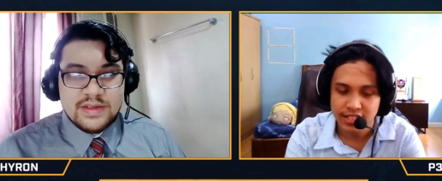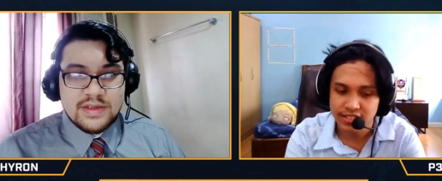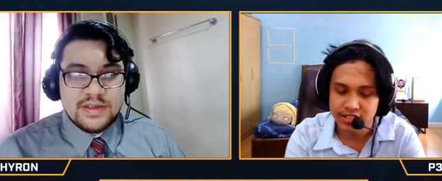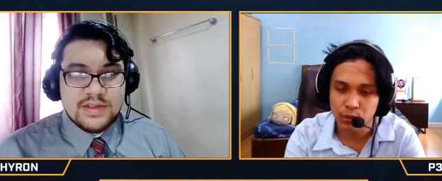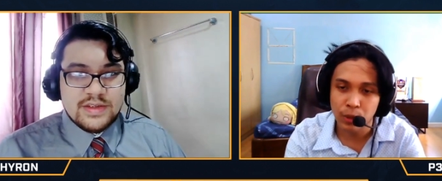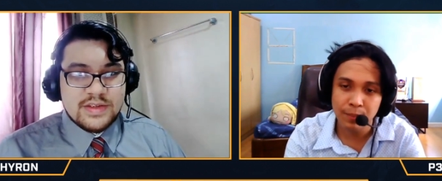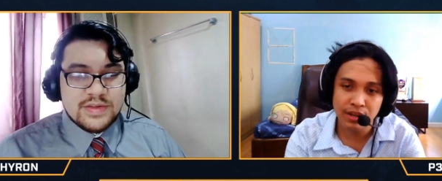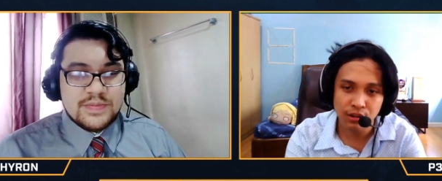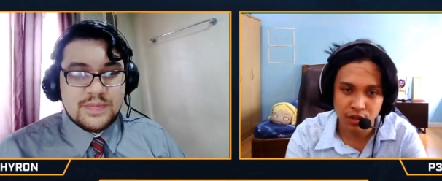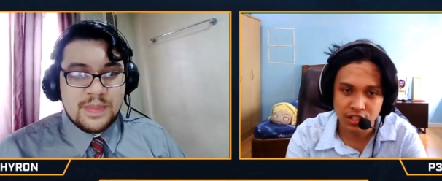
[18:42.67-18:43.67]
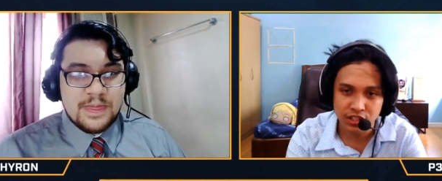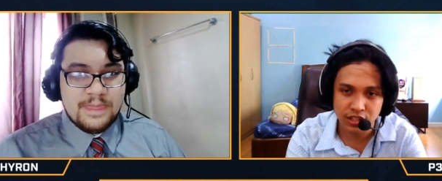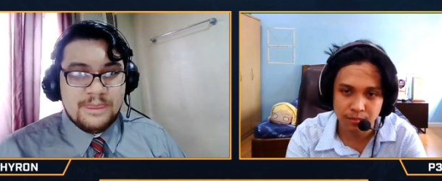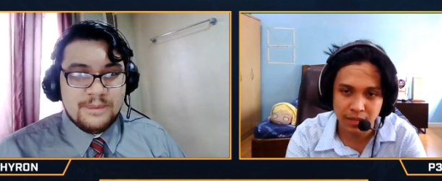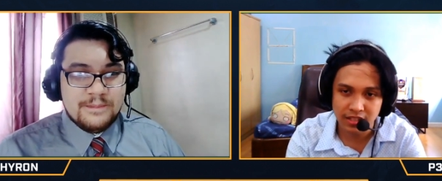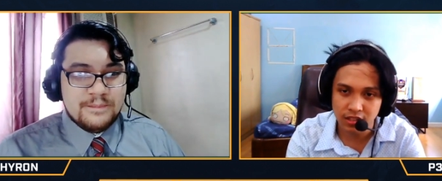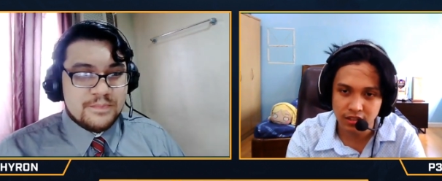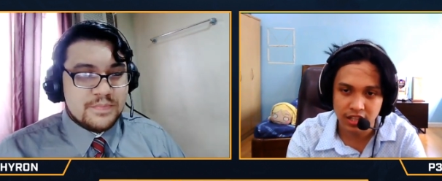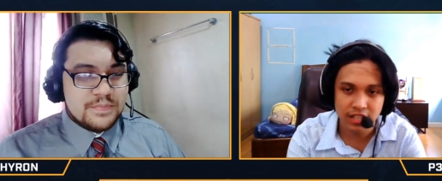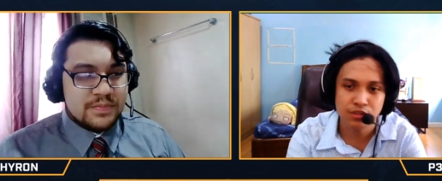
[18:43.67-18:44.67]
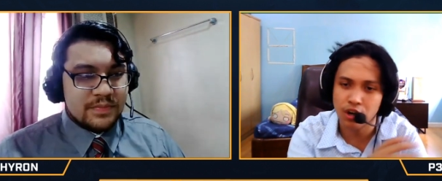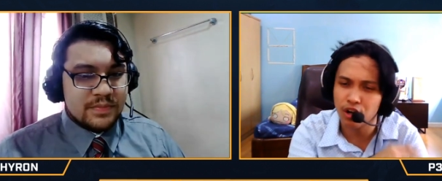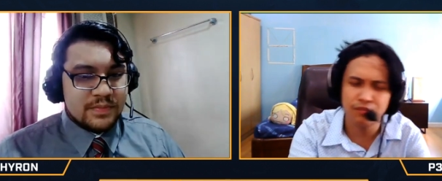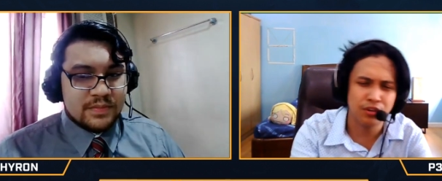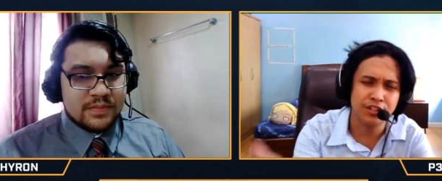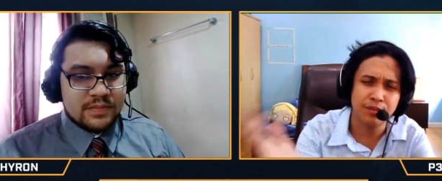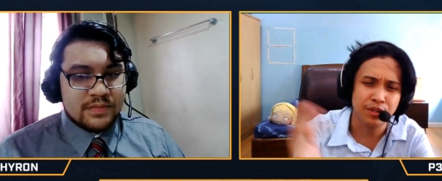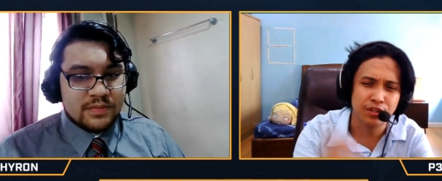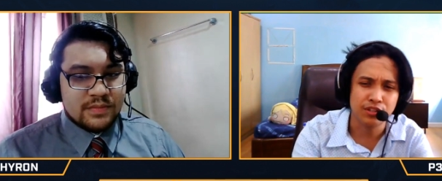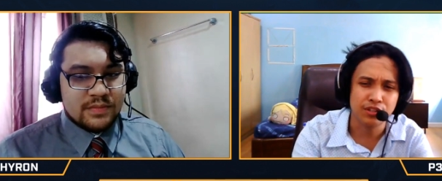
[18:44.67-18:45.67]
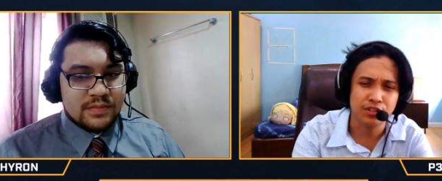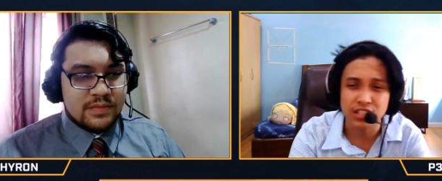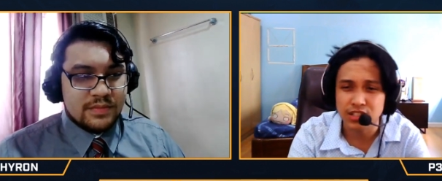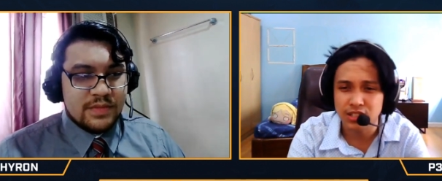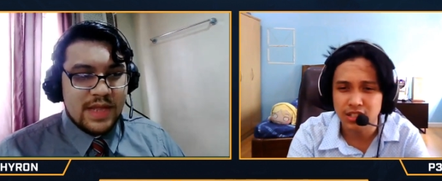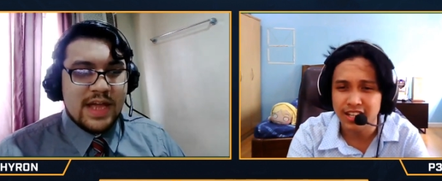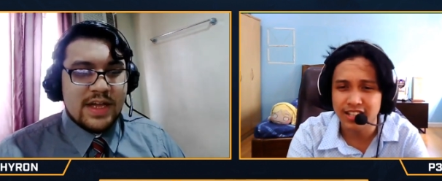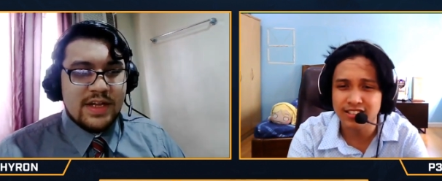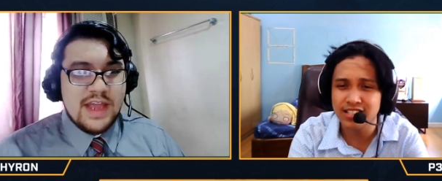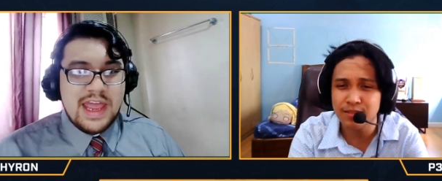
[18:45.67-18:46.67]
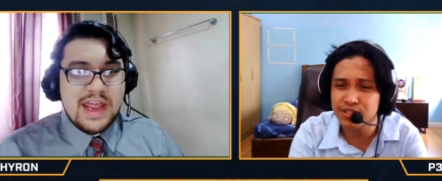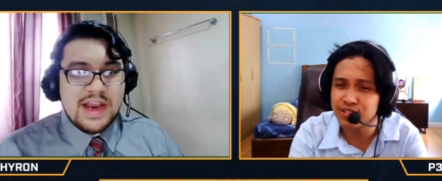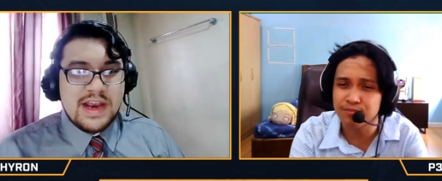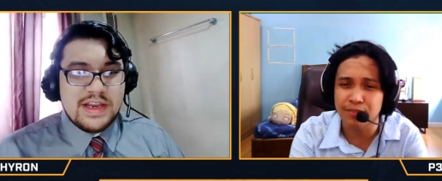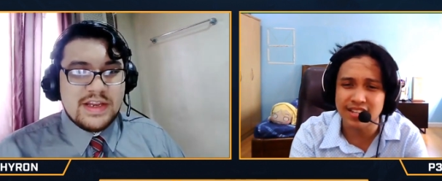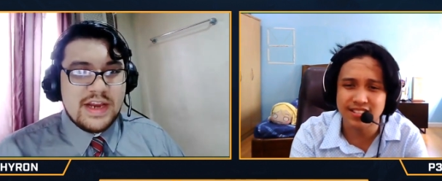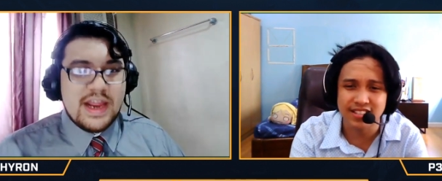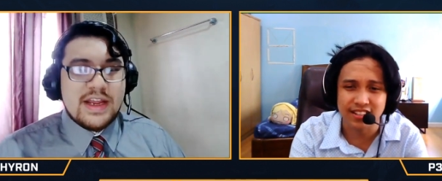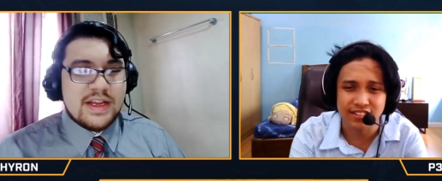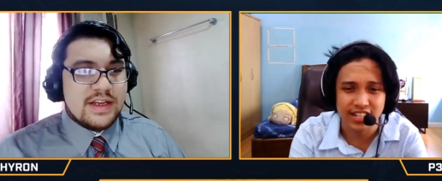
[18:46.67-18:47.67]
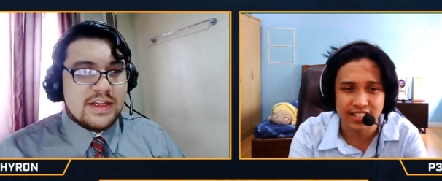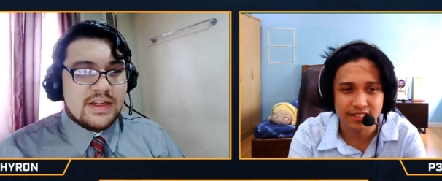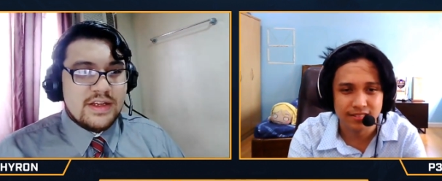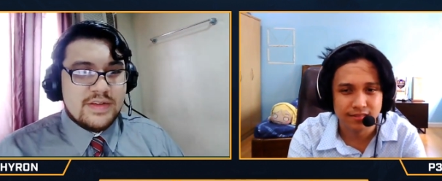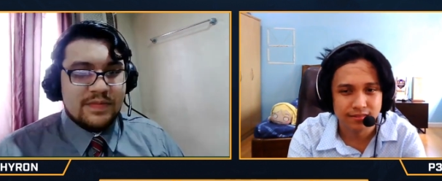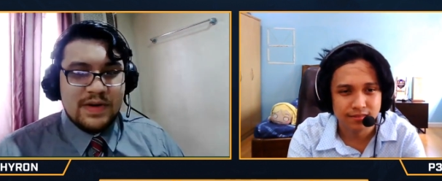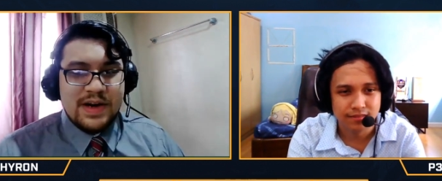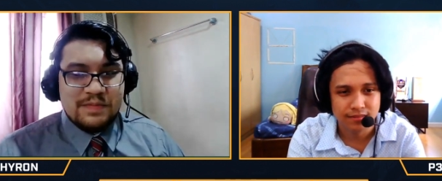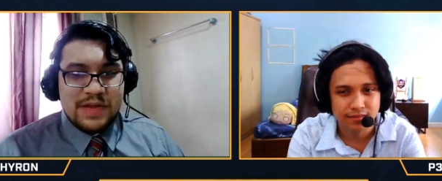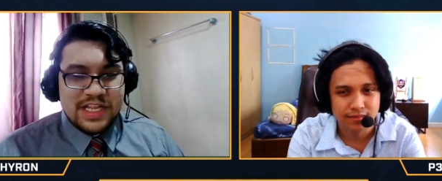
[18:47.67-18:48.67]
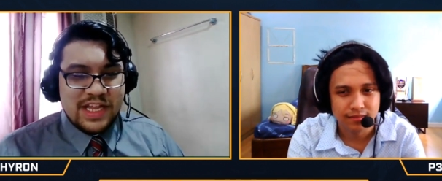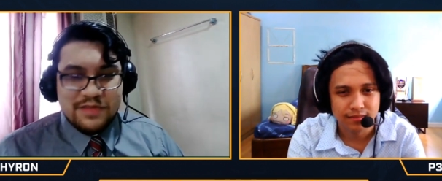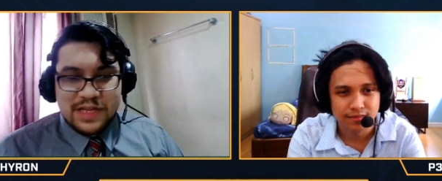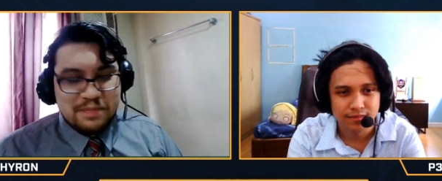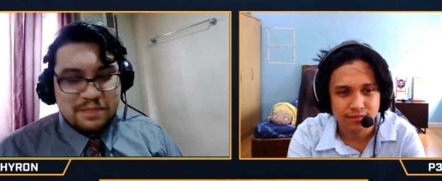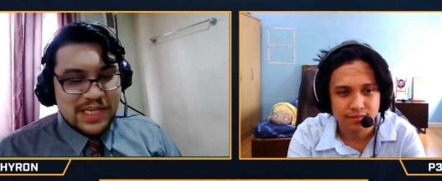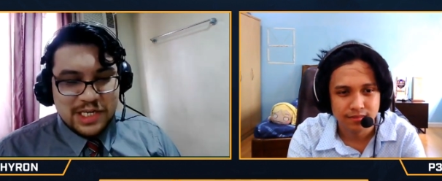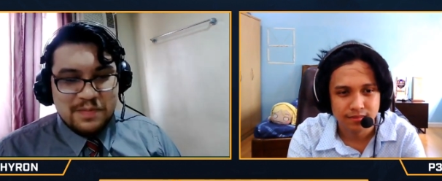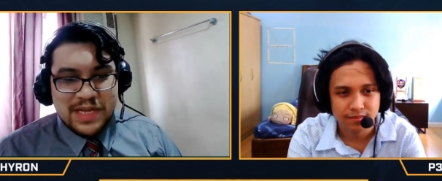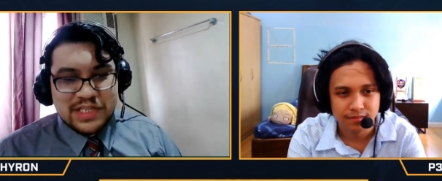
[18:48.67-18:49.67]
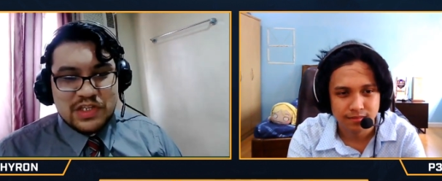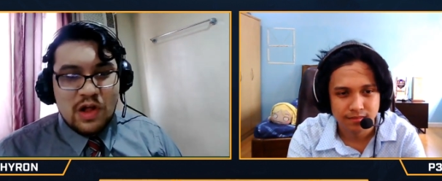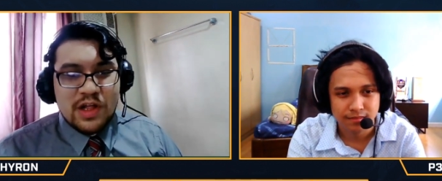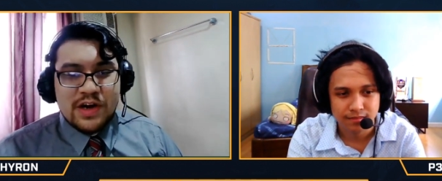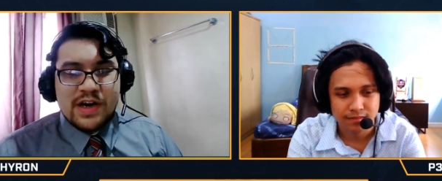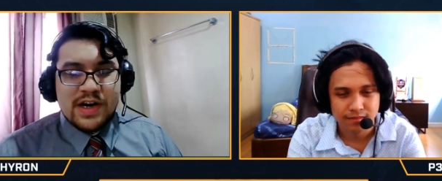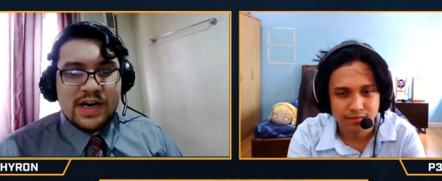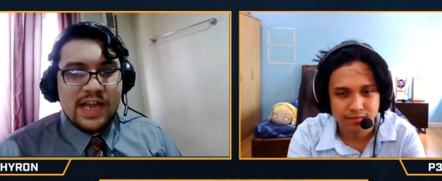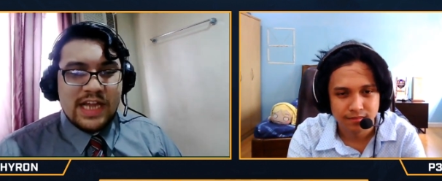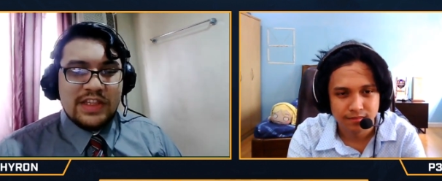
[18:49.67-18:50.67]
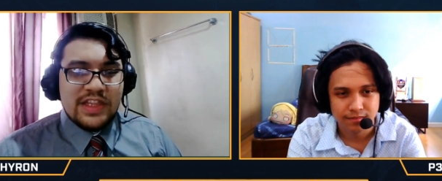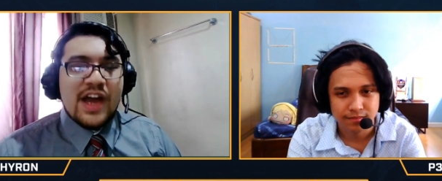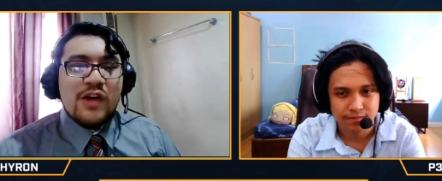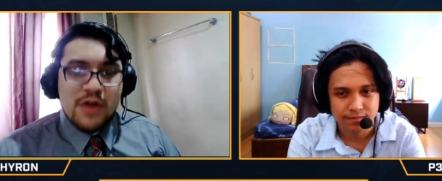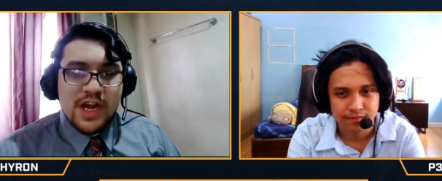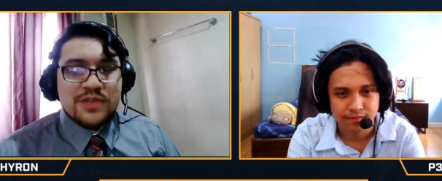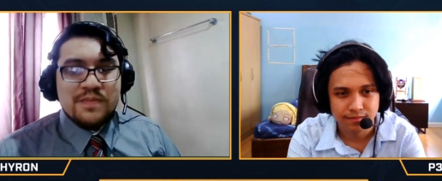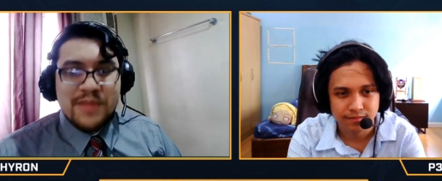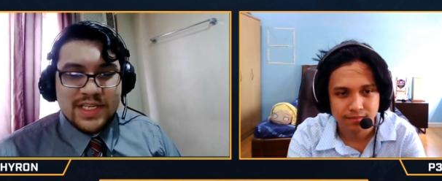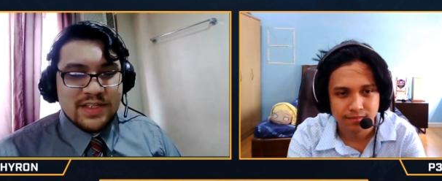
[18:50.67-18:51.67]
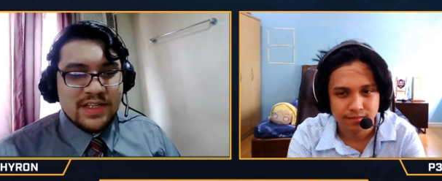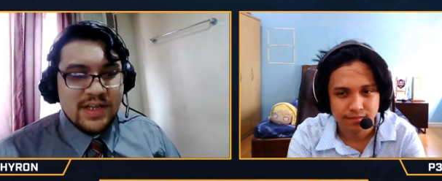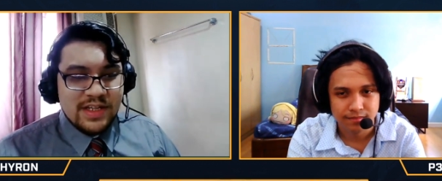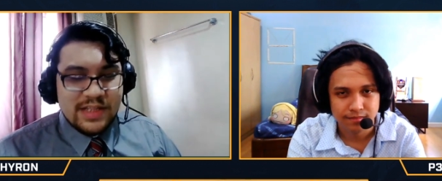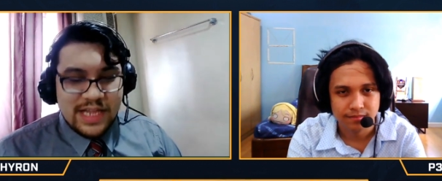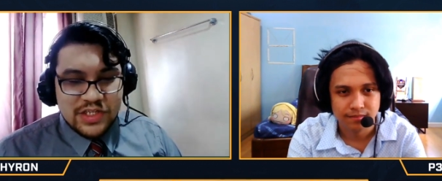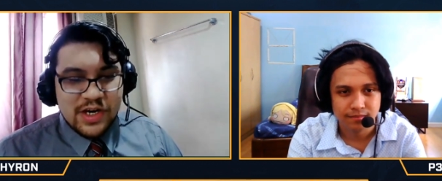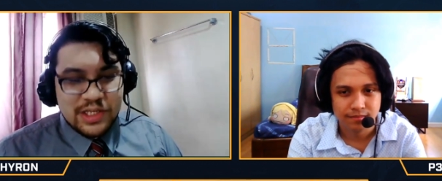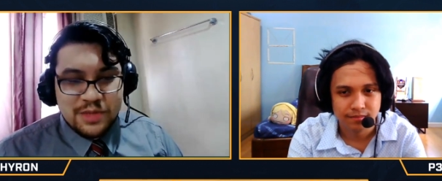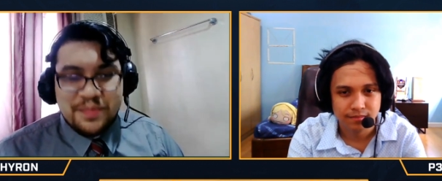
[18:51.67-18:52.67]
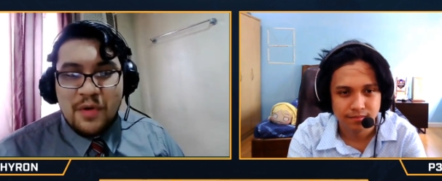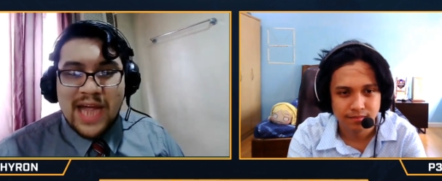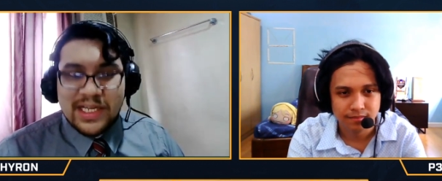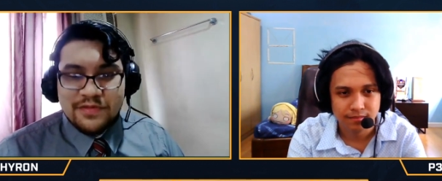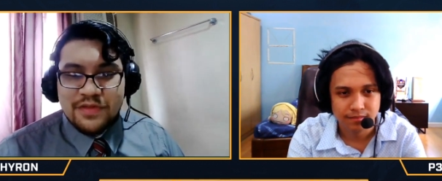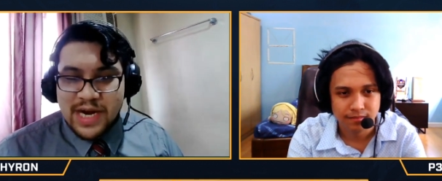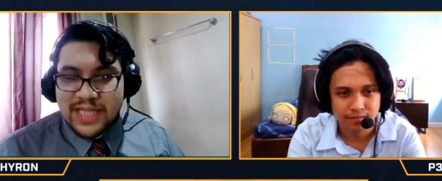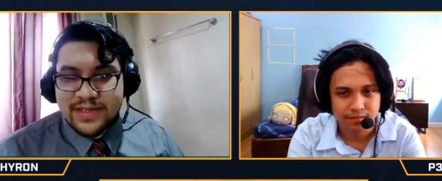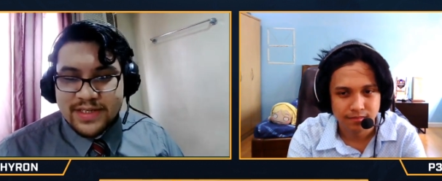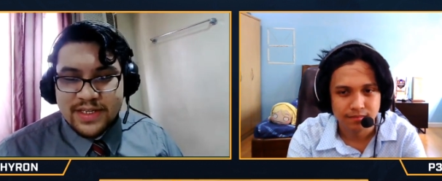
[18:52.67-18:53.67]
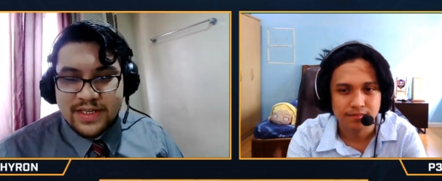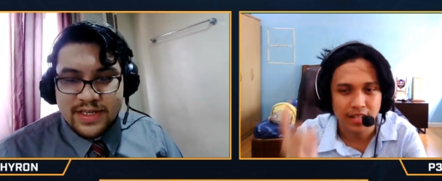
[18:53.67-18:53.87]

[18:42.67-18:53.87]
Speaker 1: is it's a one mana rush that battle cry gives all of your other minions rush. It seems and, basic, yeah. right?
Speaker 2: Right, but it give it basically means all your like non rush beasts they turn into proactive threats